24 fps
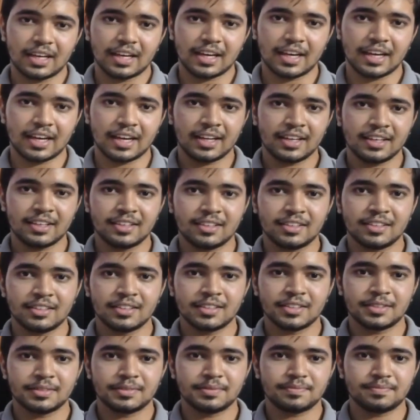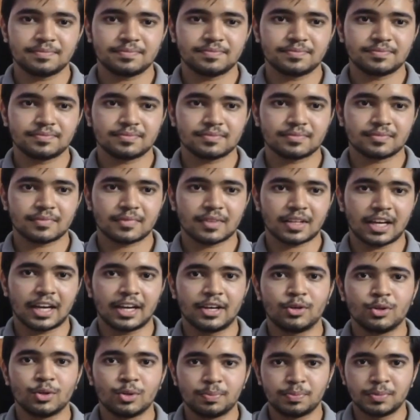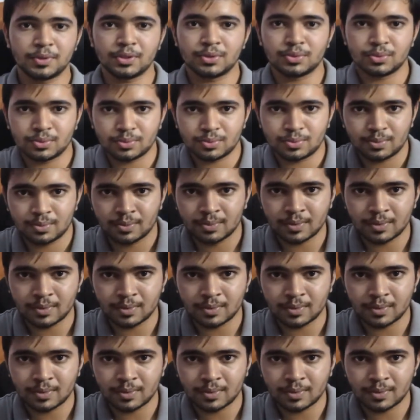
and I hope you